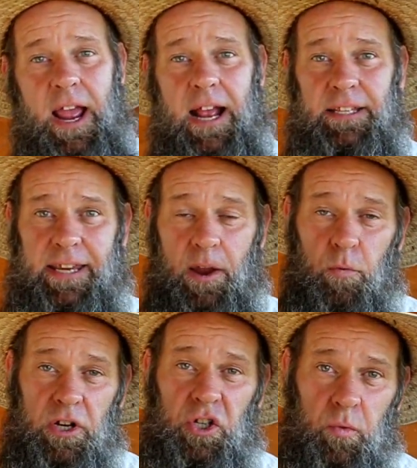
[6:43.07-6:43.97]
and say
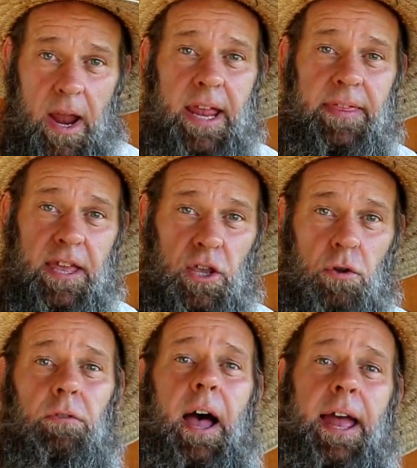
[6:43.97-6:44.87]
which way that
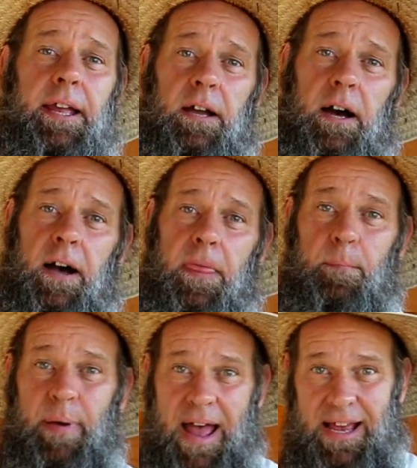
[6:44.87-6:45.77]
you like uh, the
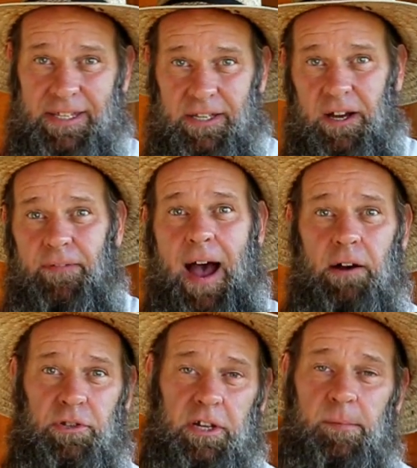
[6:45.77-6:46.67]
best of
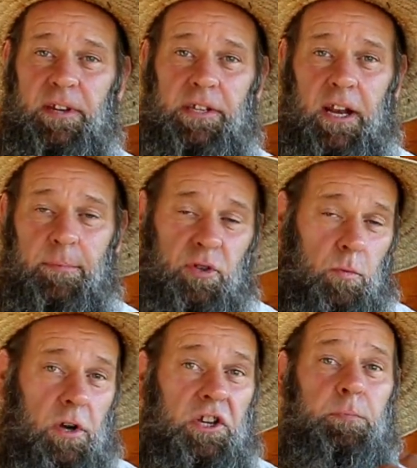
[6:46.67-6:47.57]
how it's gonna be set up. So
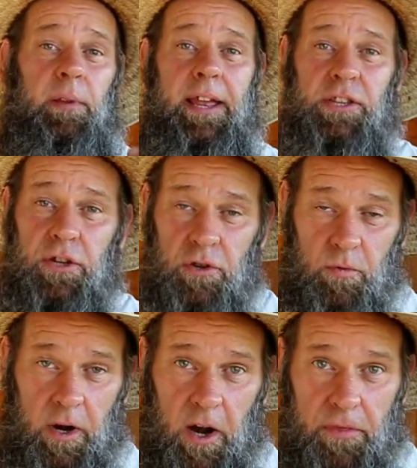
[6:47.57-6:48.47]
we'll explain to you
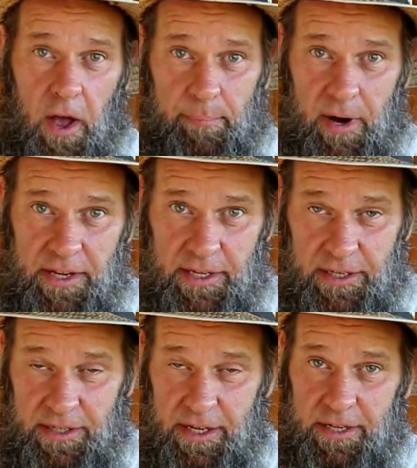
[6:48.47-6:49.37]
what our thought
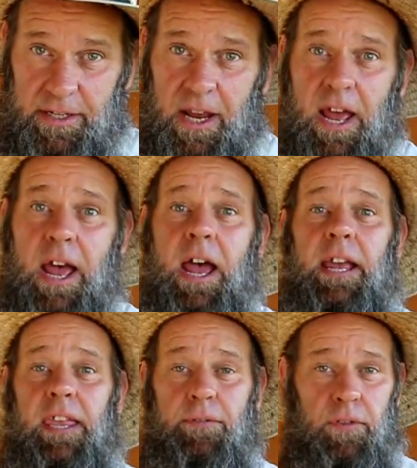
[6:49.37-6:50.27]
process is
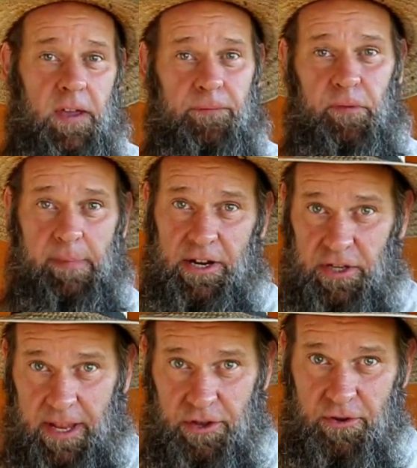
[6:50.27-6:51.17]
give you the
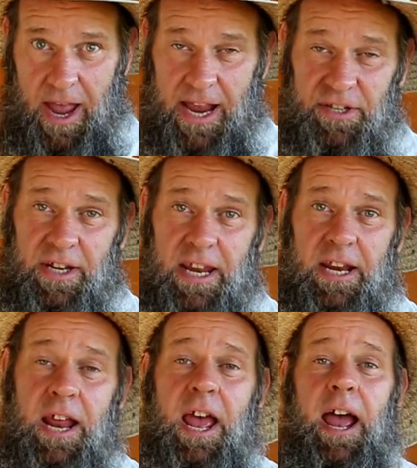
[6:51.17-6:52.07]
information that you guys
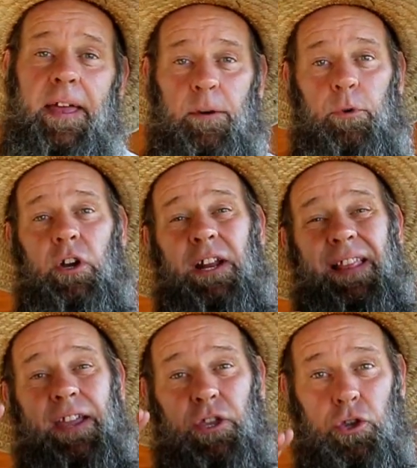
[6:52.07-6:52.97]
need, and then we're gonna
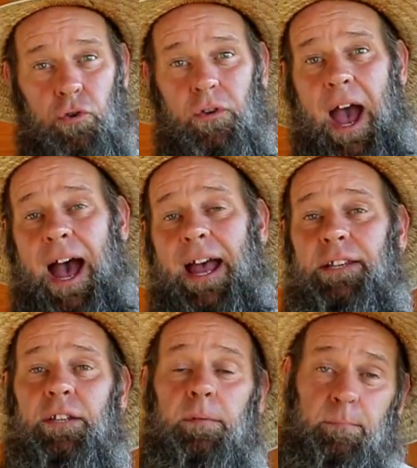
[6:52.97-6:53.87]
let you
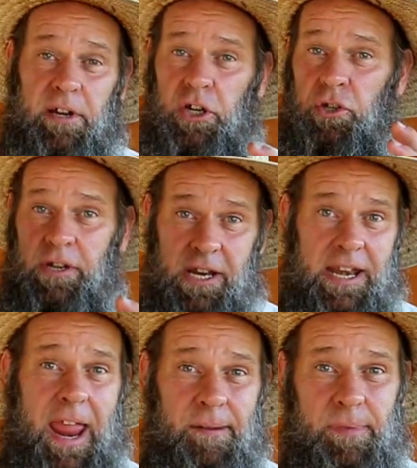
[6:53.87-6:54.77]
guys, because you did
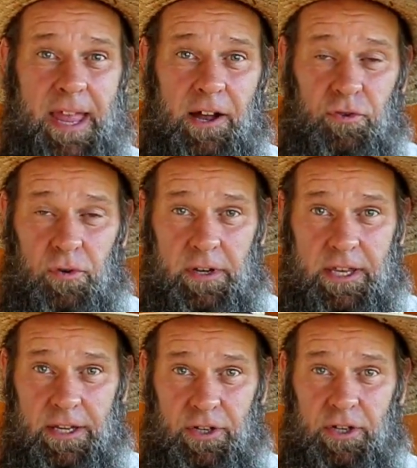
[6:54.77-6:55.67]
name the outdoor
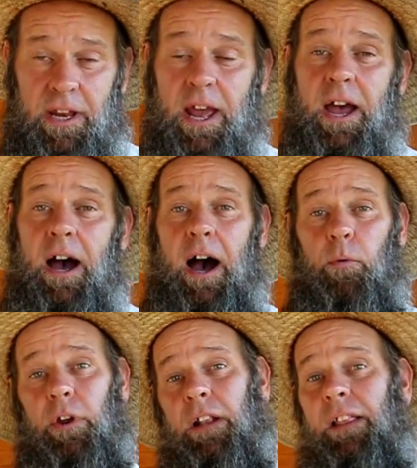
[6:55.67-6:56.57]
kitchen, uh,
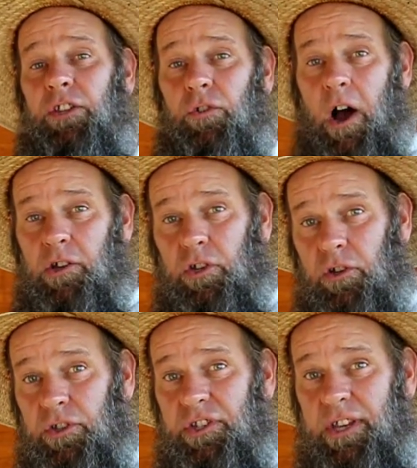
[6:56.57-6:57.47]
we're gonna let you
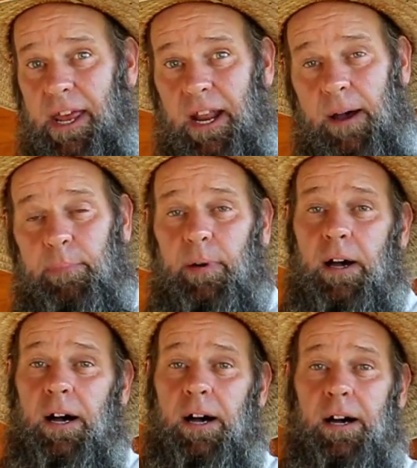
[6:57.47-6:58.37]
also set up
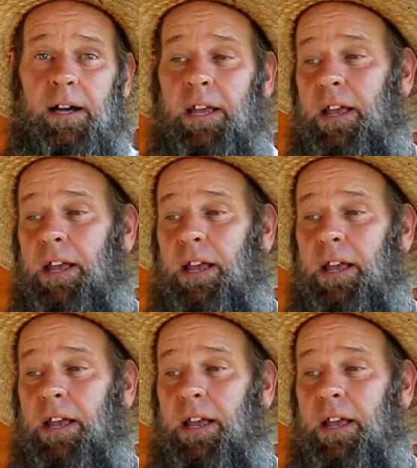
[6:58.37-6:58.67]
uh,